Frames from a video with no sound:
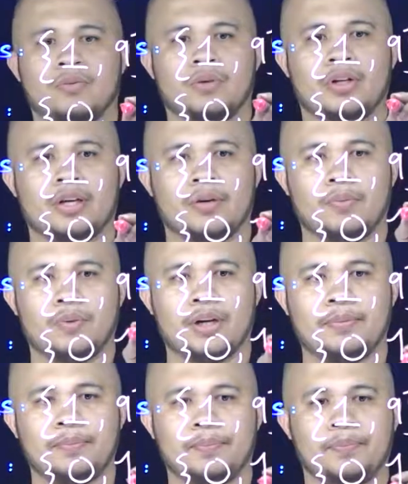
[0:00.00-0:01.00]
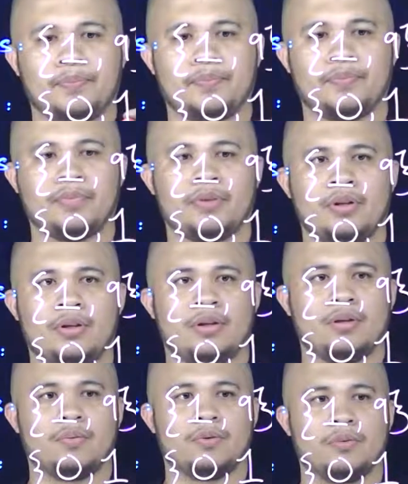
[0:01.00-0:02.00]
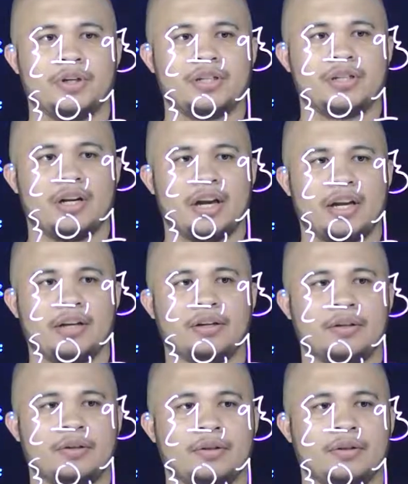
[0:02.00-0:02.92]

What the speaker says: we'll hit 1, we'll reach 9,